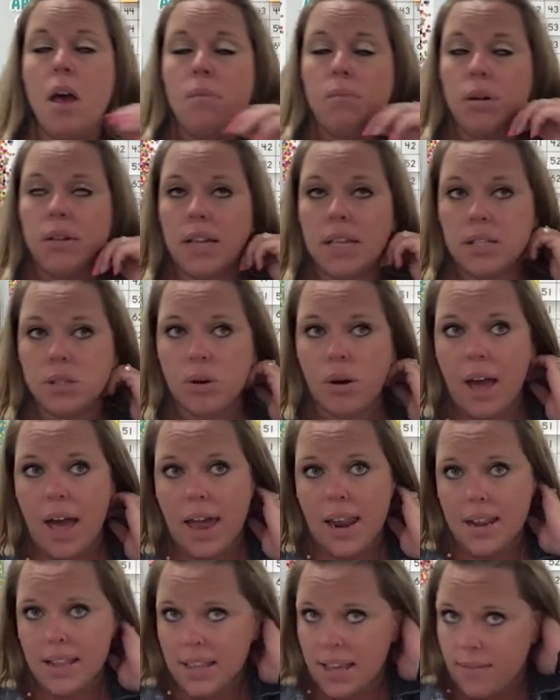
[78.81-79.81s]
But let's go
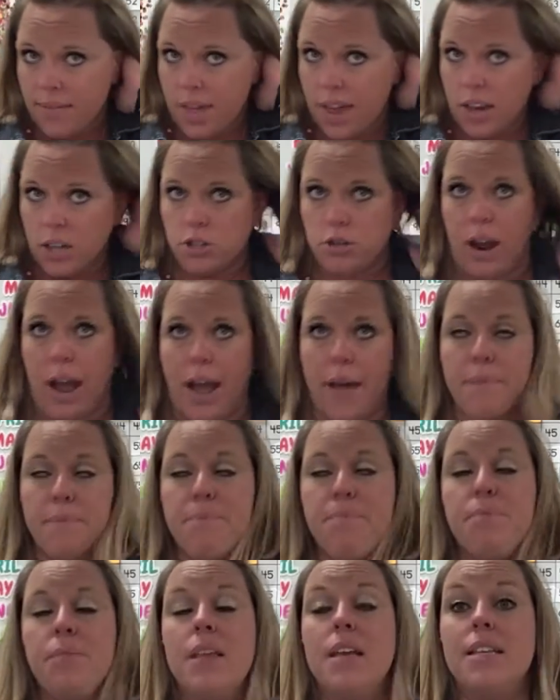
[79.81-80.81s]
ahead and give that a try.
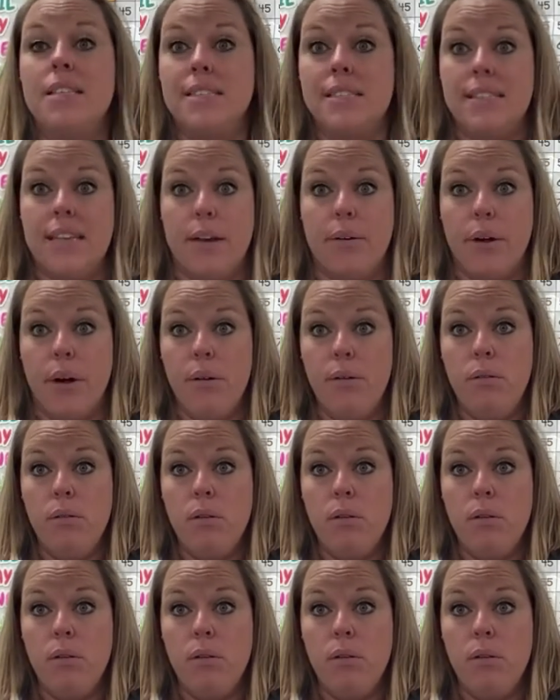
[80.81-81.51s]
0,